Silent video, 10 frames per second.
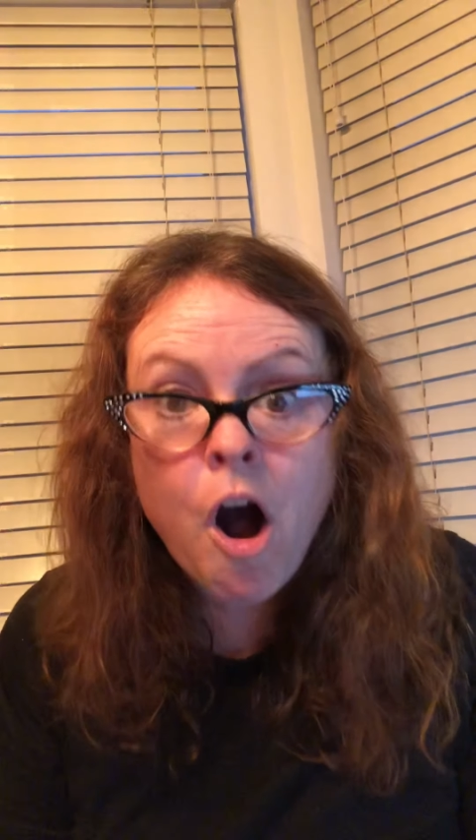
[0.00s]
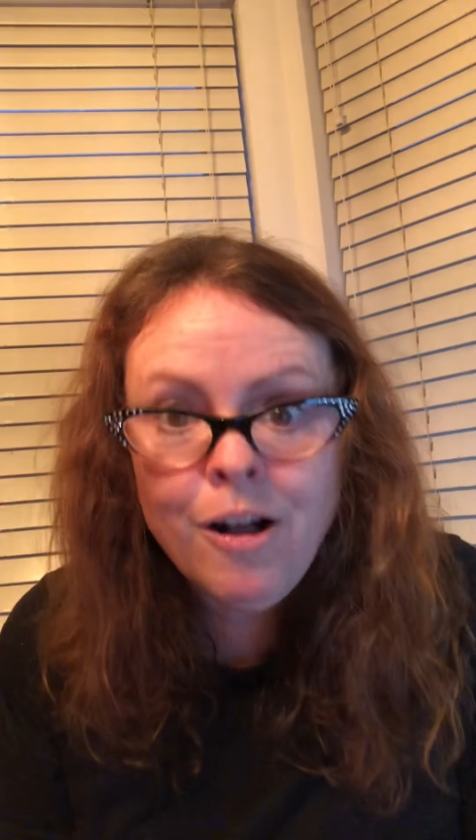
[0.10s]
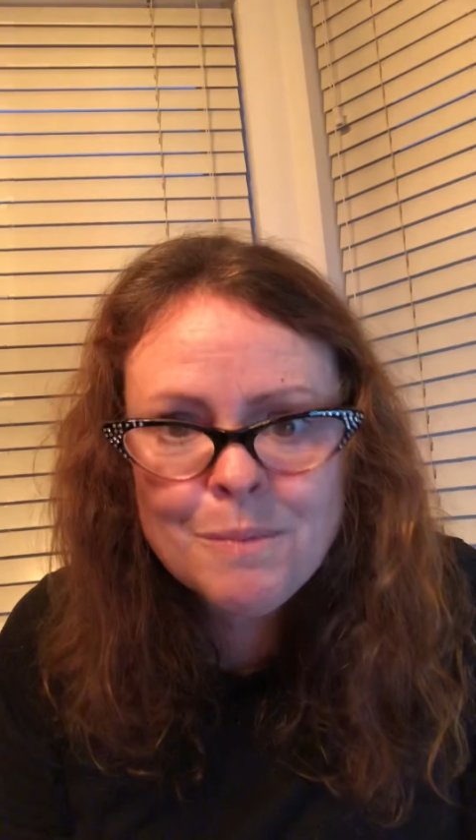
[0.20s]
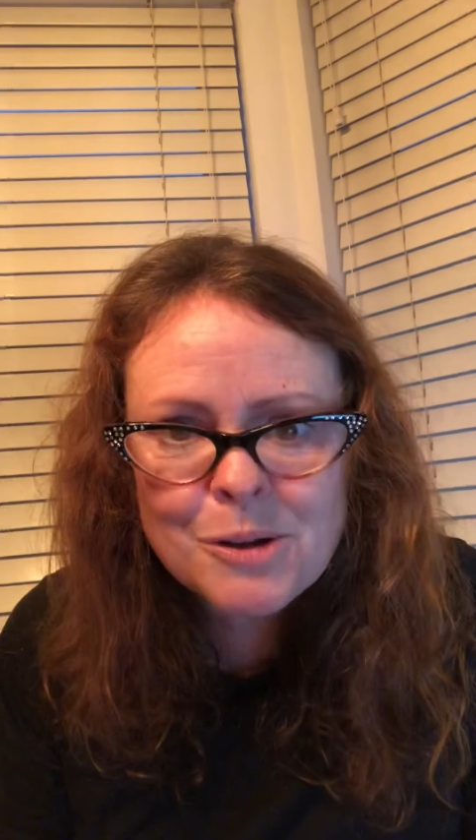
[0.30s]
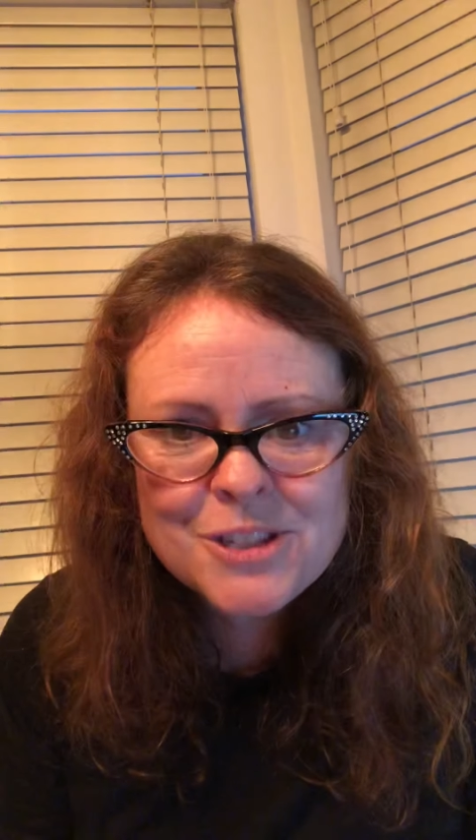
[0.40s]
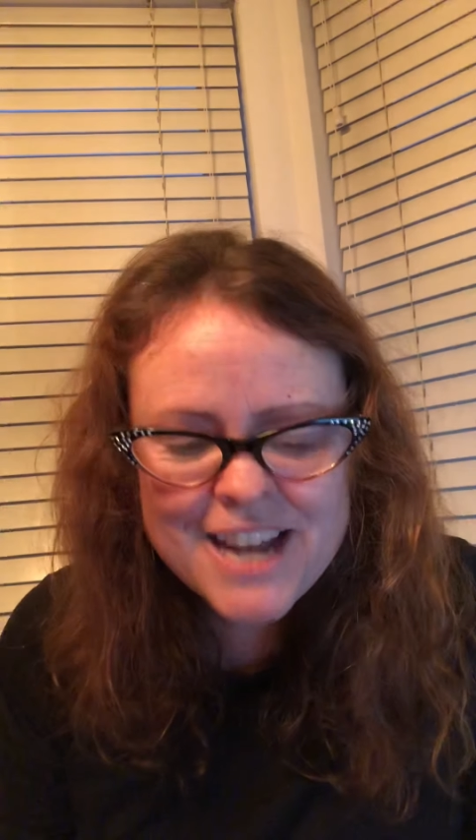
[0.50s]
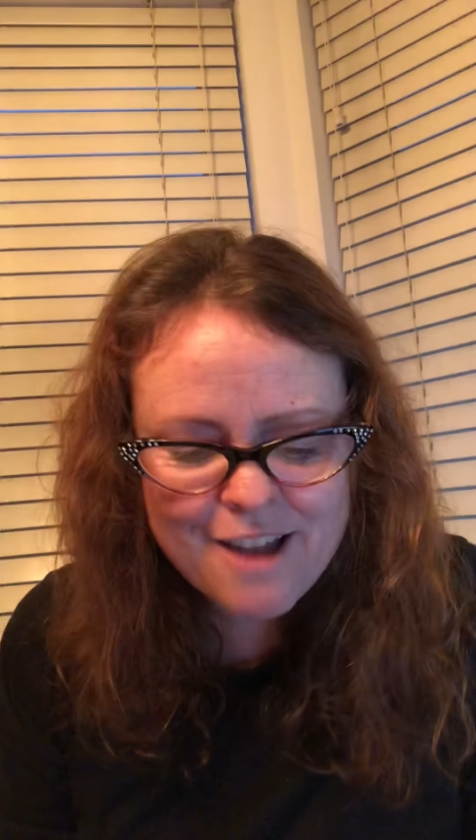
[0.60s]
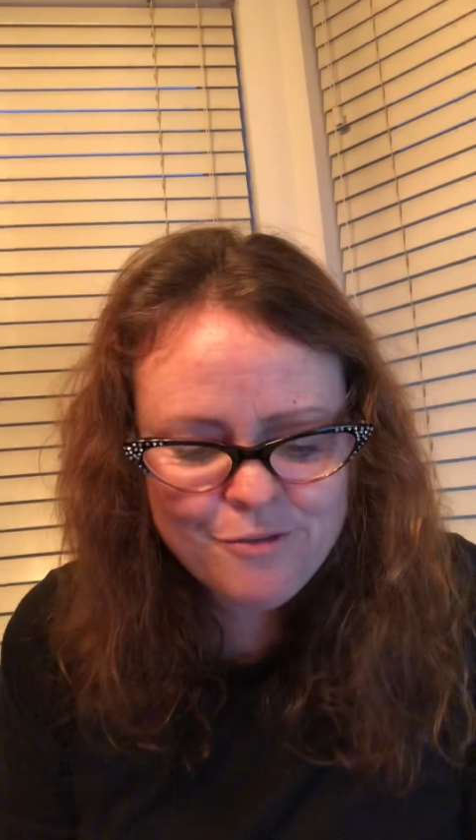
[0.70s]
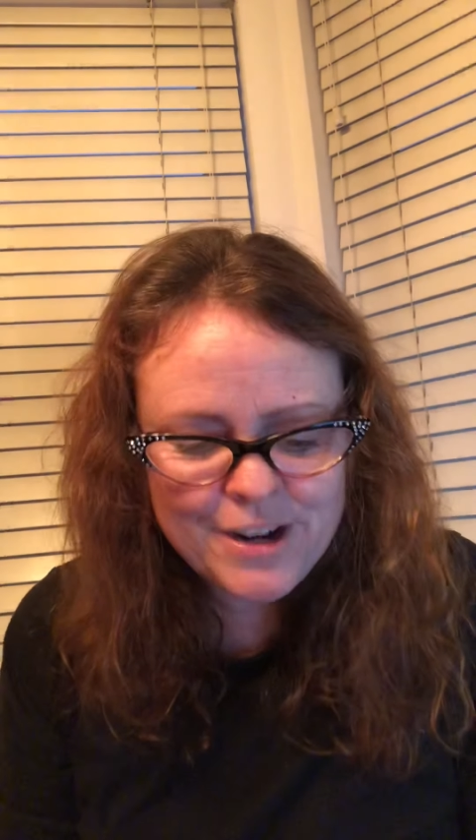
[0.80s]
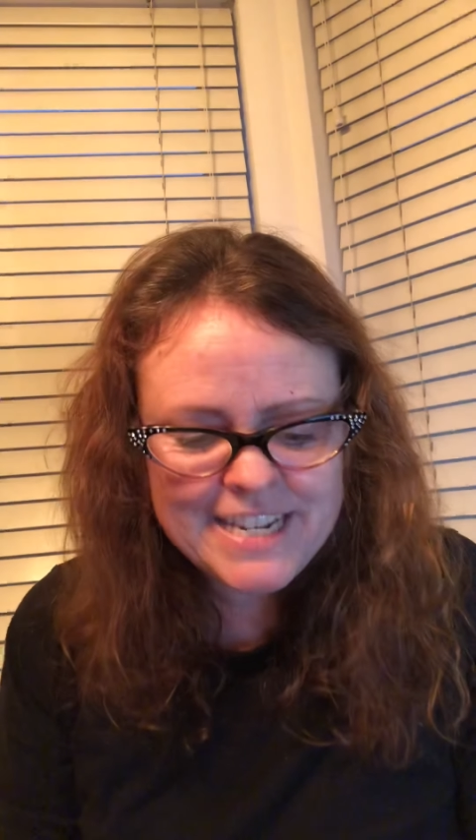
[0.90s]
almost
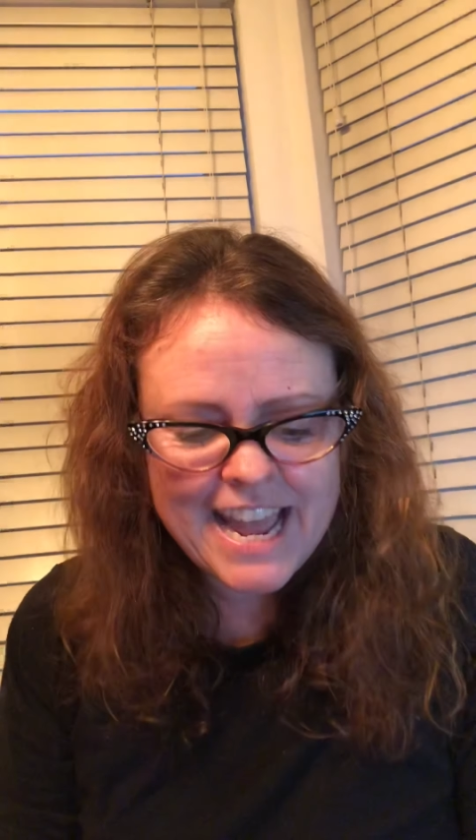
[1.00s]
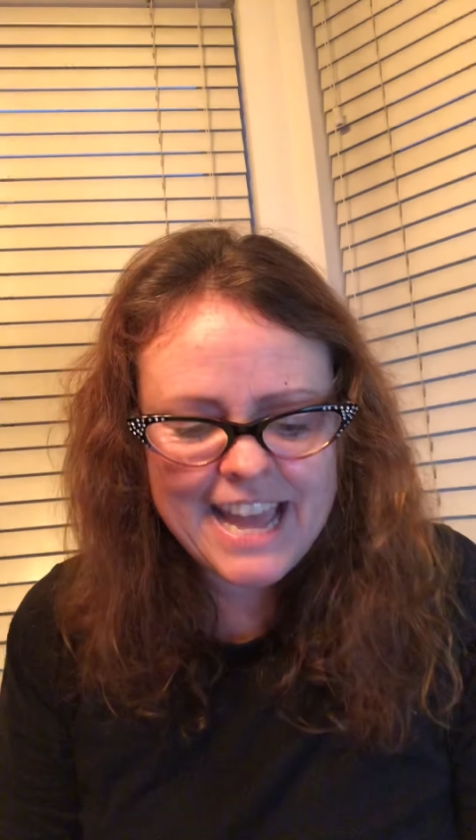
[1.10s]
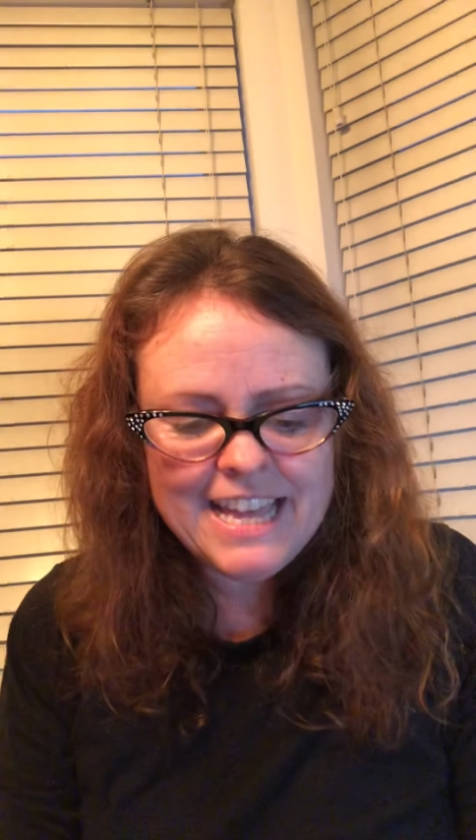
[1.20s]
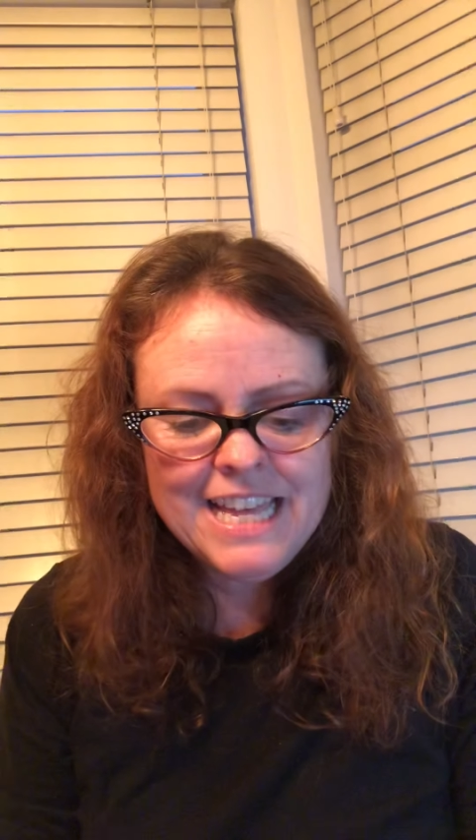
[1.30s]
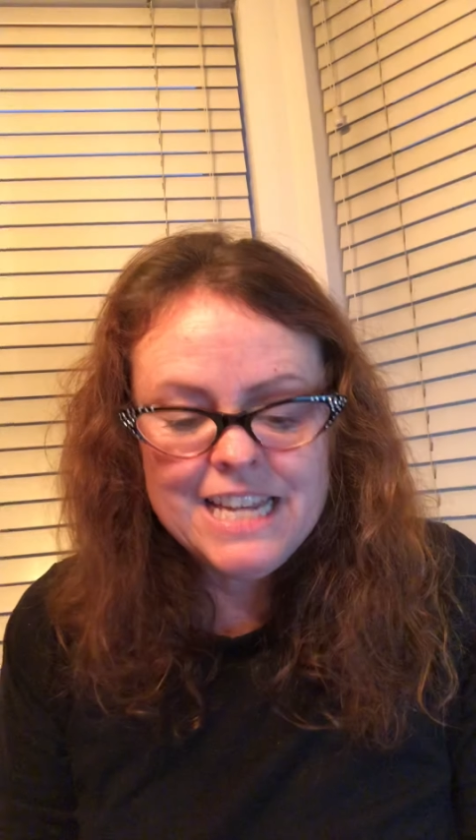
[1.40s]
every day